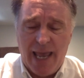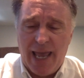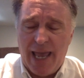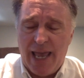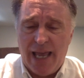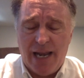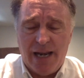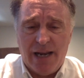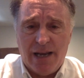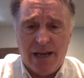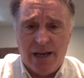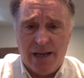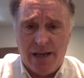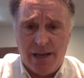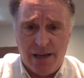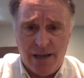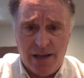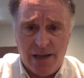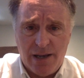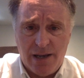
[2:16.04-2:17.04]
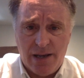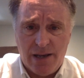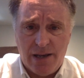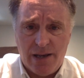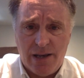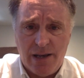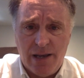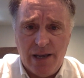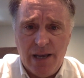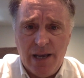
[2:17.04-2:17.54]
and
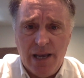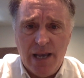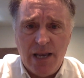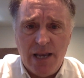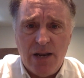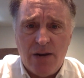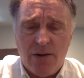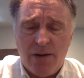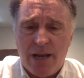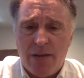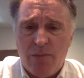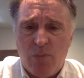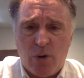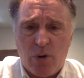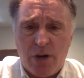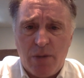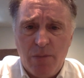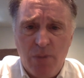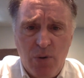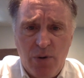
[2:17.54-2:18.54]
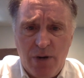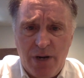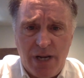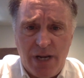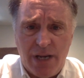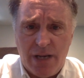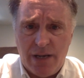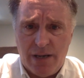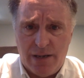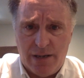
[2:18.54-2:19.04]
get a more
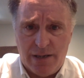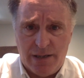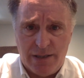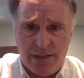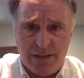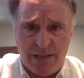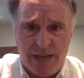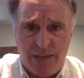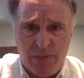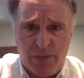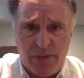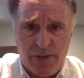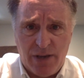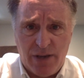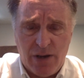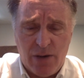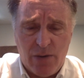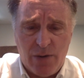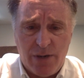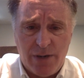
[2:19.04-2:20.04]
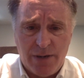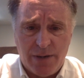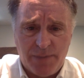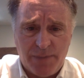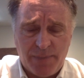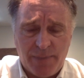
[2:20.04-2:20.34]
community type of thing going,